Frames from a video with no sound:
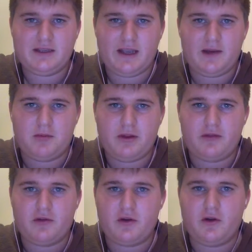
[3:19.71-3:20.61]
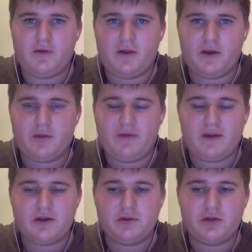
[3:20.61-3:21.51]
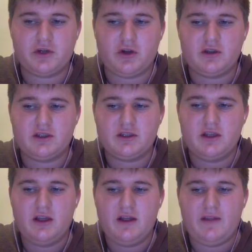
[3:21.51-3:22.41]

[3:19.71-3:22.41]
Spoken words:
to gain a plethora of kind of professional shots